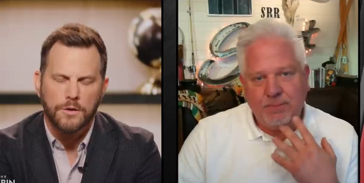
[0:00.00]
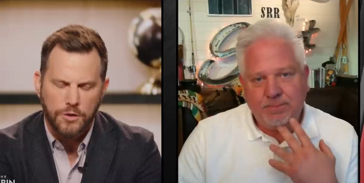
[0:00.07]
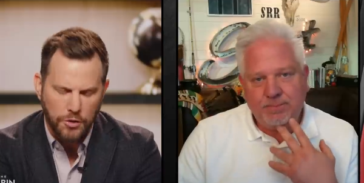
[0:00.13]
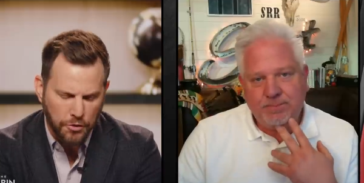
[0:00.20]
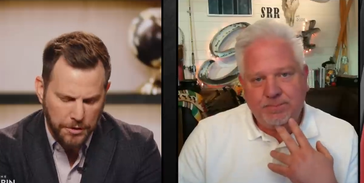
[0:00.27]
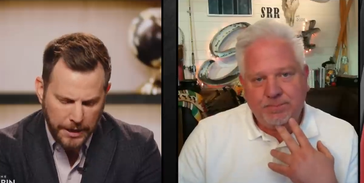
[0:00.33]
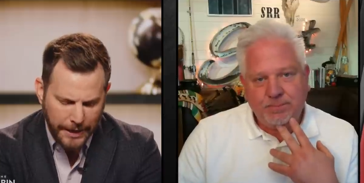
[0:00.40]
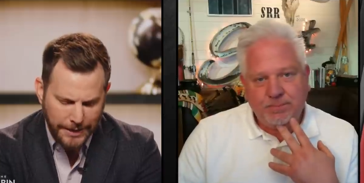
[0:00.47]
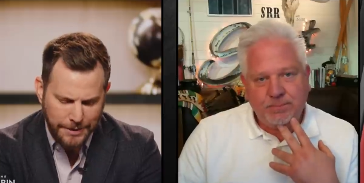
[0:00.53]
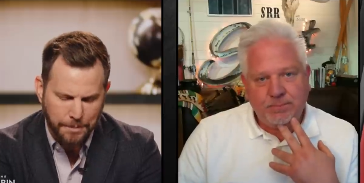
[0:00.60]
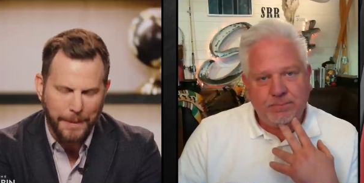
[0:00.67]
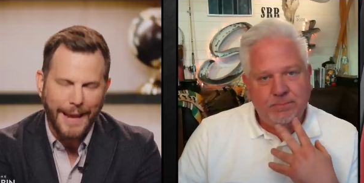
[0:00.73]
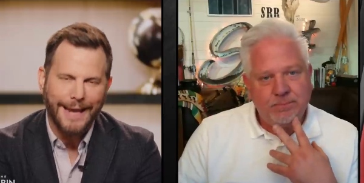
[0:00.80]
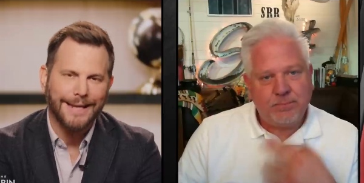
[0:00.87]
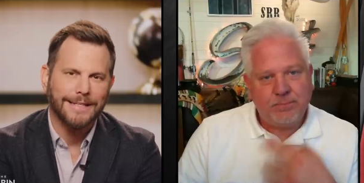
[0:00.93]
Speaker 1: Do you think it's
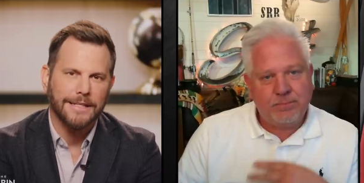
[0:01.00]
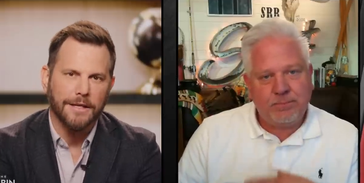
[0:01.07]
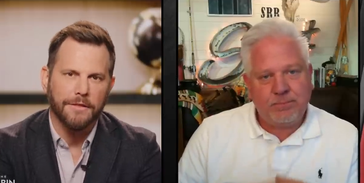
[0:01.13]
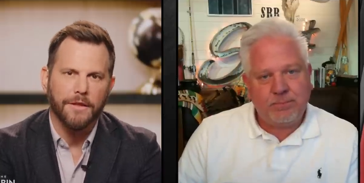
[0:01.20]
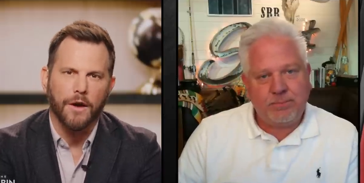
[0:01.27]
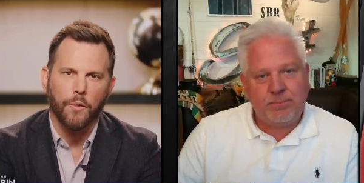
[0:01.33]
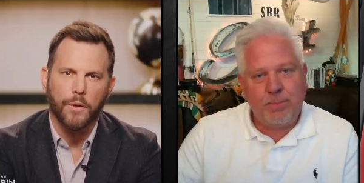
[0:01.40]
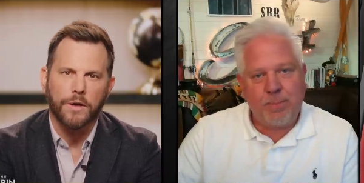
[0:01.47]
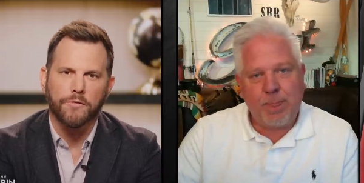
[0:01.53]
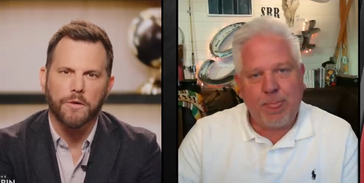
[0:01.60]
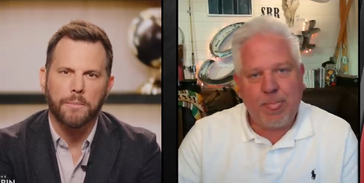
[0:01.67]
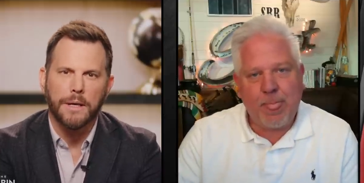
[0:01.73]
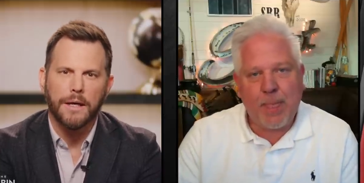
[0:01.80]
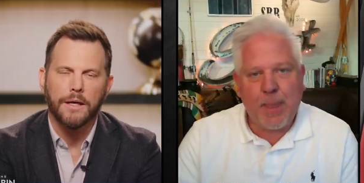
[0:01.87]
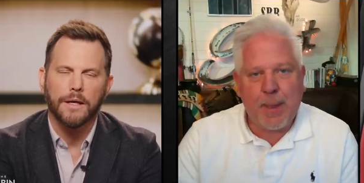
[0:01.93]
baked in that we
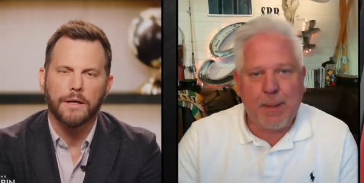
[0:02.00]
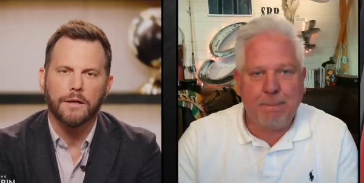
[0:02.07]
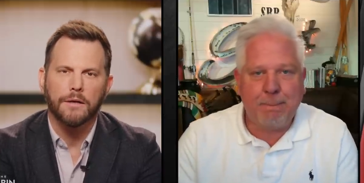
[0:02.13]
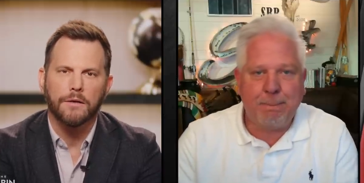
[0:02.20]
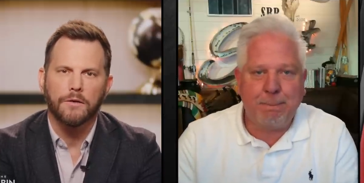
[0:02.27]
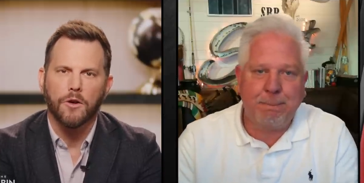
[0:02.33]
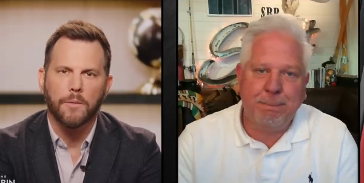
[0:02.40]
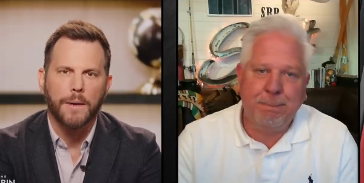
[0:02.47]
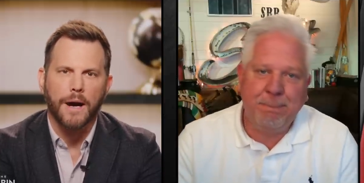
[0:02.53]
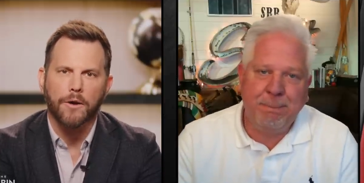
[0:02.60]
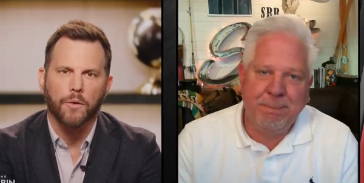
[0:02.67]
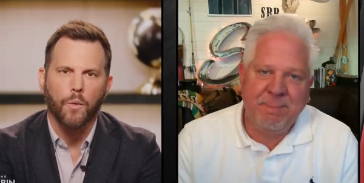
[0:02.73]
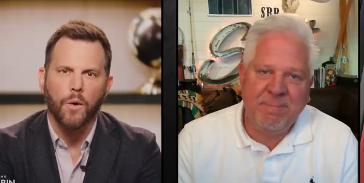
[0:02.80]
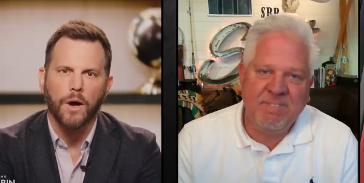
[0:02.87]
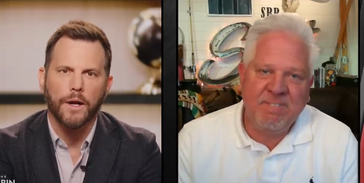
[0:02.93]
repeat it no
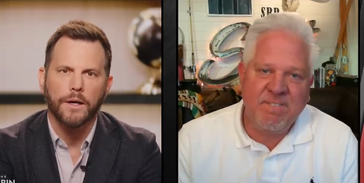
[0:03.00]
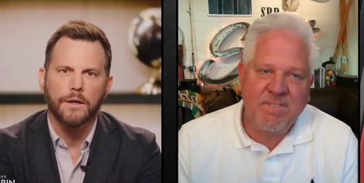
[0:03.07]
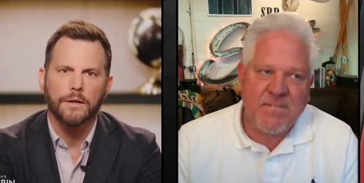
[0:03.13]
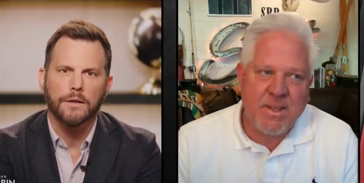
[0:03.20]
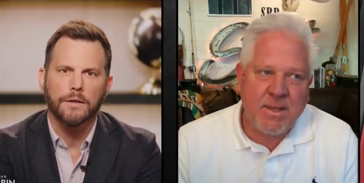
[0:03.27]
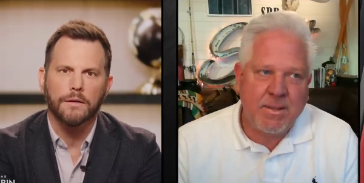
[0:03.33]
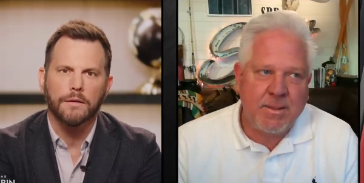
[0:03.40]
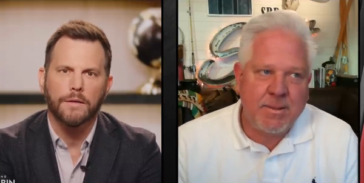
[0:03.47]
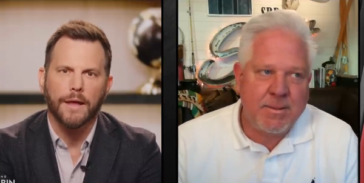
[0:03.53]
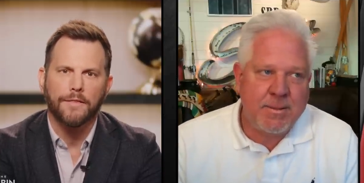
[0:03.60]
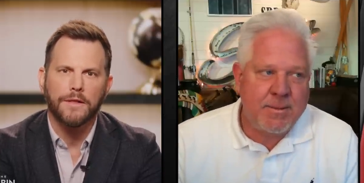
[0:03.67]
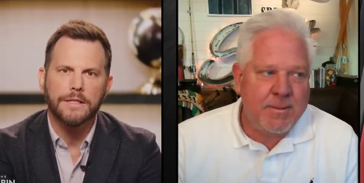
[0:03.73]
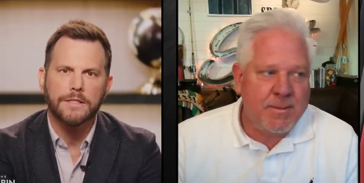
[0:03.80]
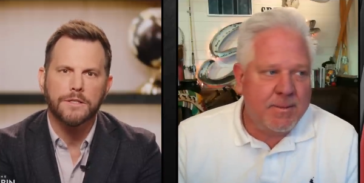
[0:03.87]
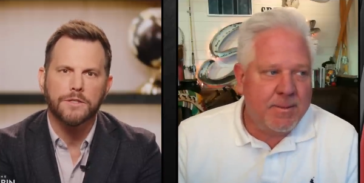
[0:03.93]
matter what? That
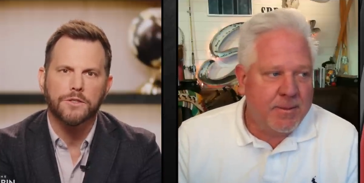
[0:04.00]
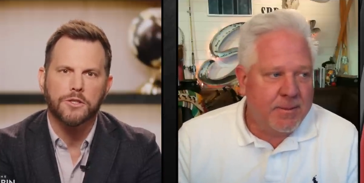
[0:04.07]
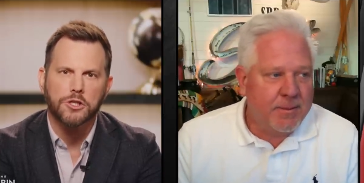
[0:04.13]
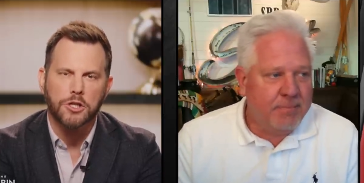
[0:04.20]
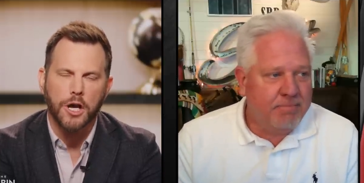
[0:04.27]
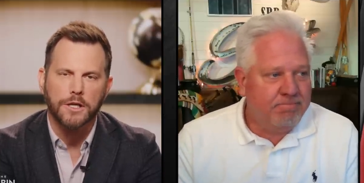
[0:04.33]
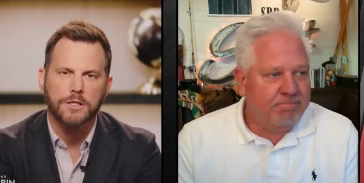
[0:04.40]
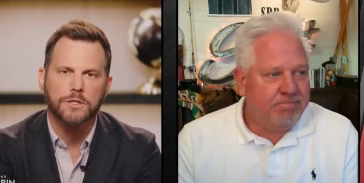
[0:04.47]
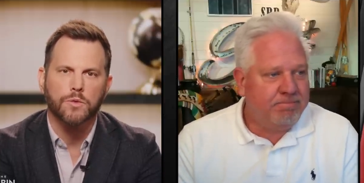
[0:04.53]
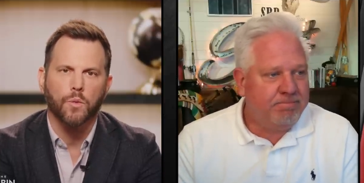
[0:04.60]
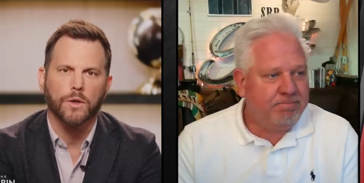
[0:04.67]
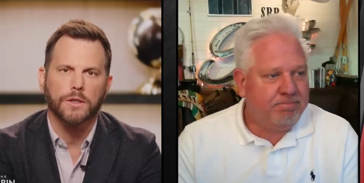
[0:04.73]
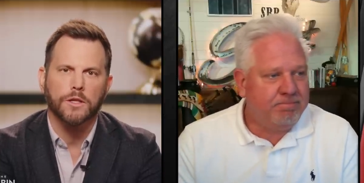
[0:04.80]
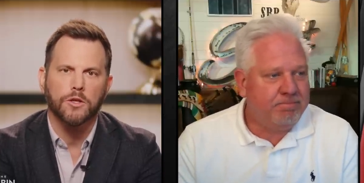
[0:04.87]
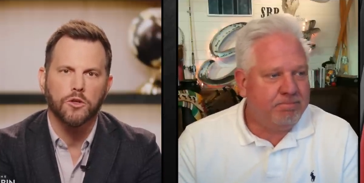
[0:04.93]
this is just
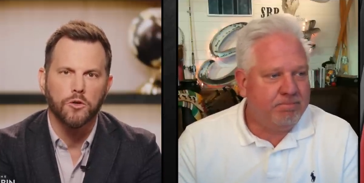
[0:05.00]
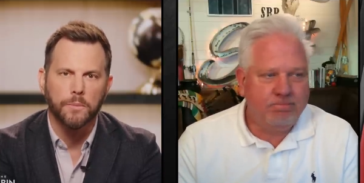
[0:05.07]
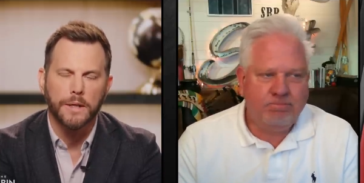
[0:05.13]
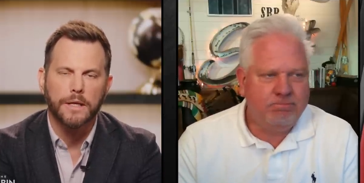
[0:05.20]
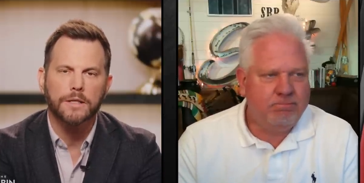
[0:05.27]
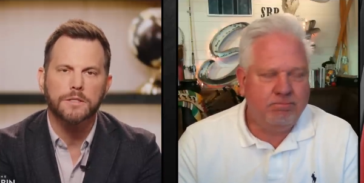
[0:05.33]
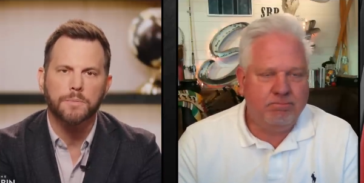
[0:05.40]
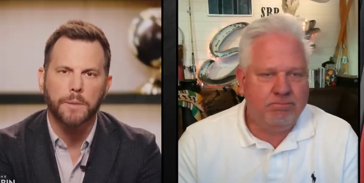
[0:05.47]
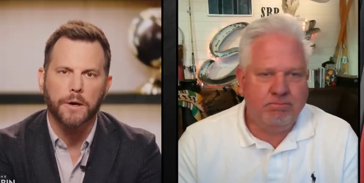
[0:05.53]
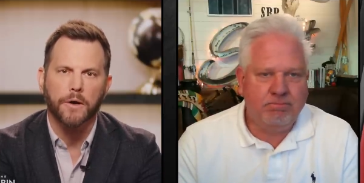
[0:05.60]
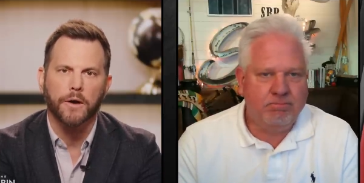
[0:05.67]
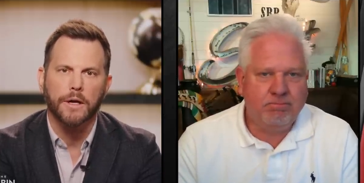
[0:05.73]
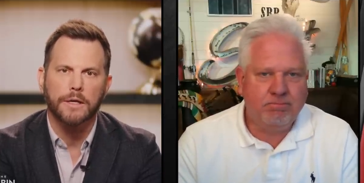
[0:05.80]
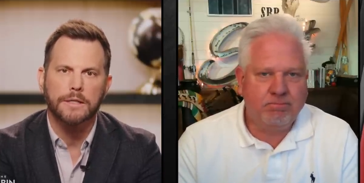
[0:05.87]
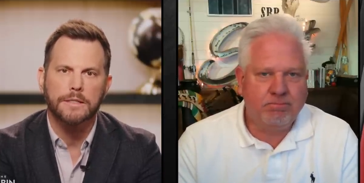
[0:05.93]
what the human mm.
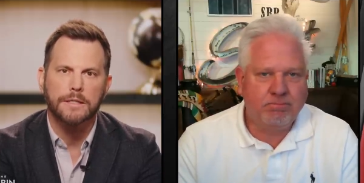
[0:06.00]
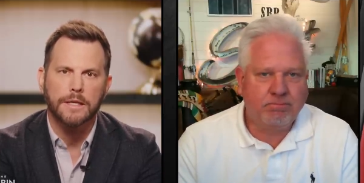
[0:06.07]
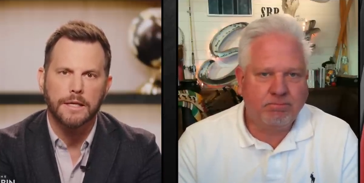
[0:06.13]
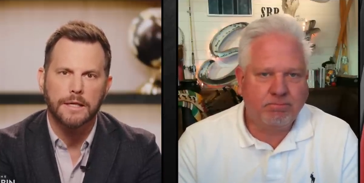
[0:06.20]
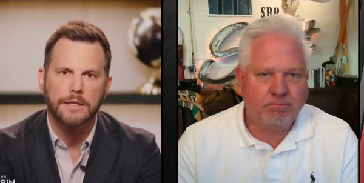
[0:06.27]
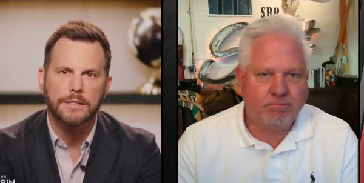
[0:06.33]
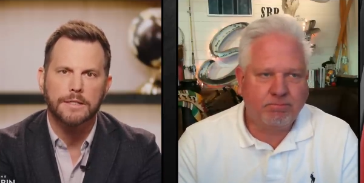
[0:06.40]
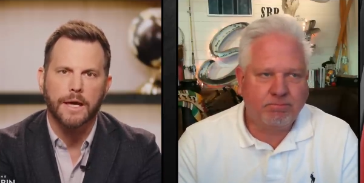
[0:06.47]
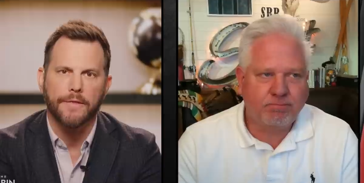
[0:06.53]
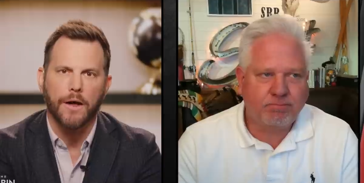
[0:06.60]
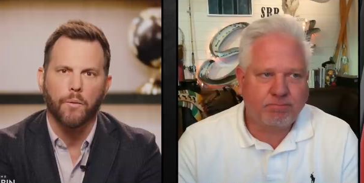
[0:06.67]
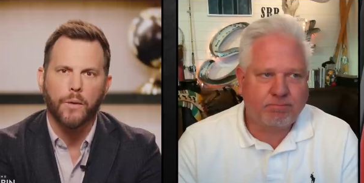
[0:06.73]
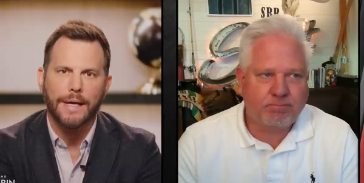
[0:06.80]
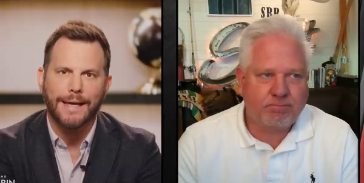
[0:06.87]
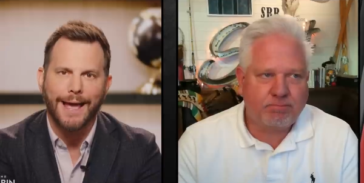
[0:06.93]
experience is, and
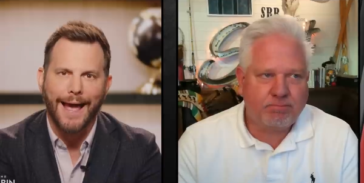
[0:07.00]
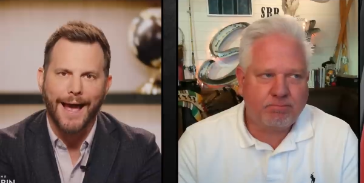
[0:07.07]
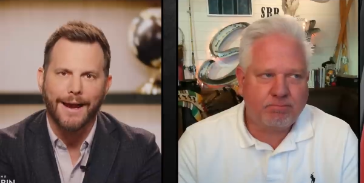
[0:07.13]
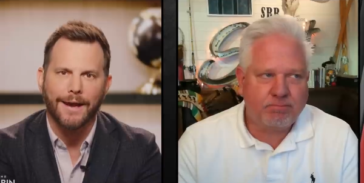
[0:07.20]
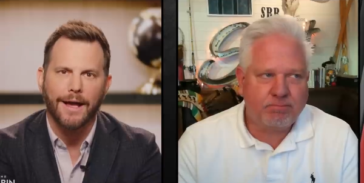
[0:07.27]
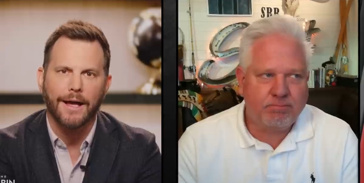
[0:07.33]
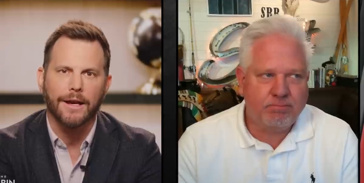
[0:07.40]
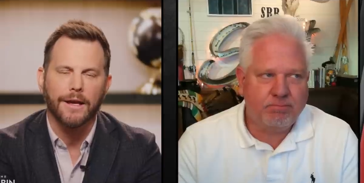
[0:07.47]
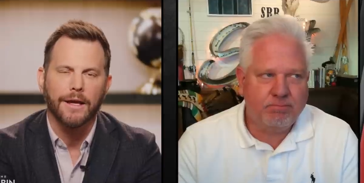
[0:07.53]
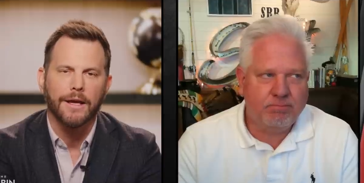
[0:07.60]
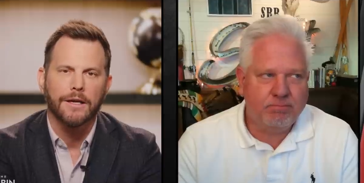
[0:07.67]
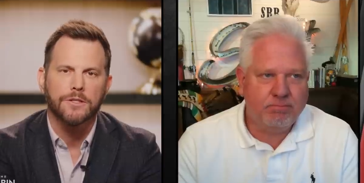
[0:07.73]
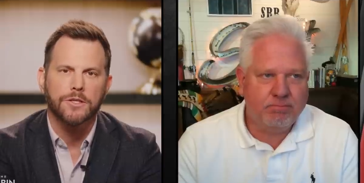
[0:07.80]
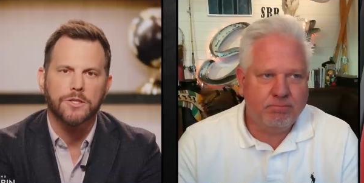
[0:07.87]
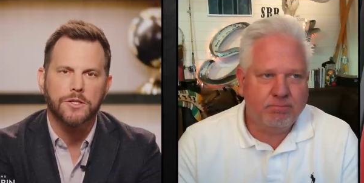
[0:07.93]
that we cannot,
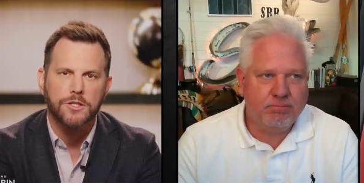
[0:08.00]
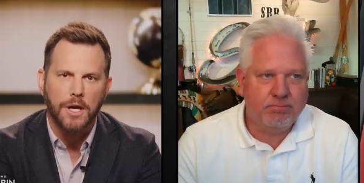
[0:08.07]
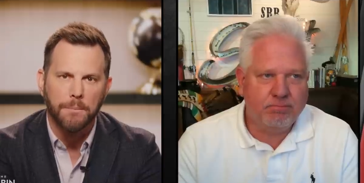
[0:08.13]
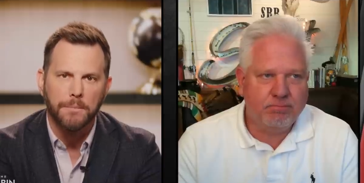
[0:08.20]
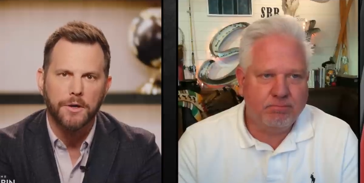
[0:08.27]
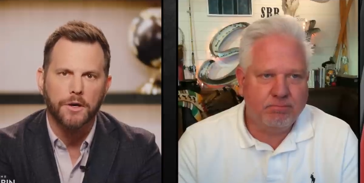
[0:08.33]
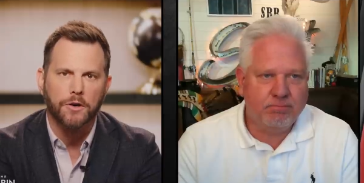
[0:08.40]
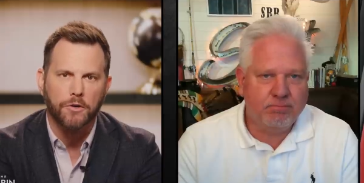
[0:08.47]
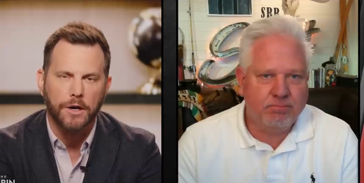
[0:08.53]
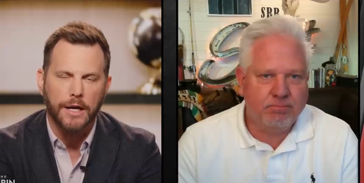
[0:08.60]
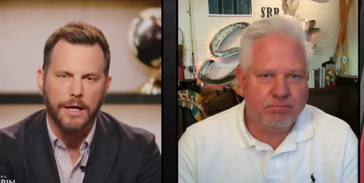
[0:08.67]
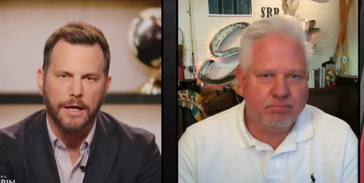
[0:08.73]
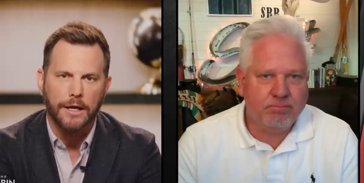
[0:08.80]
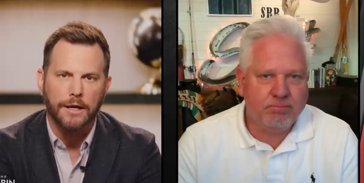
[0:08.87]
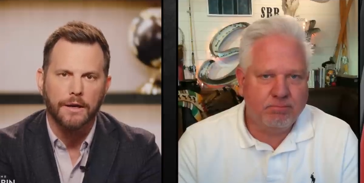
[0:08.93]
to some
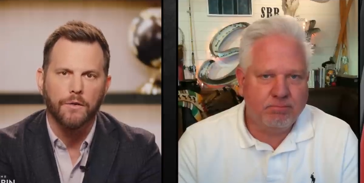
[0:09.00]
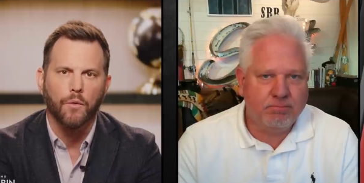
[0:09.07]
degree,